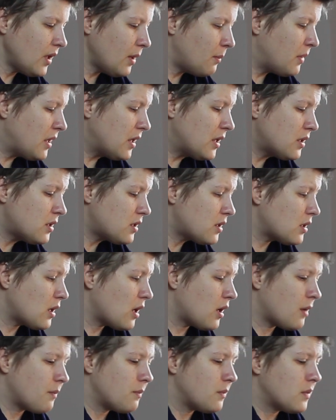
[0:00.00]
minutes,
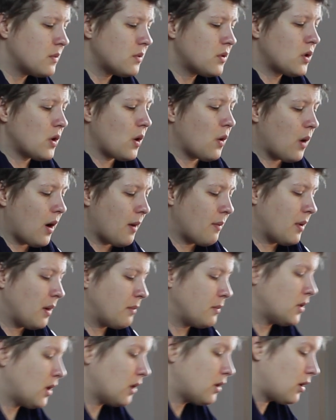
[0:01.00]
so
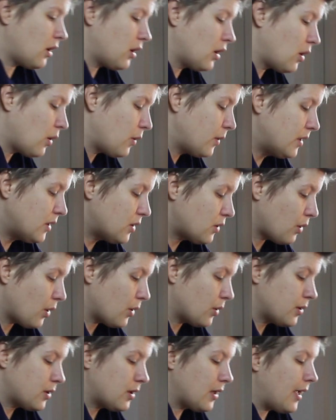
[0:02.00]
I'm not gonna go into
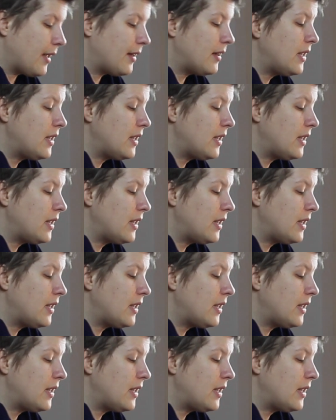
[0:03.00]
those.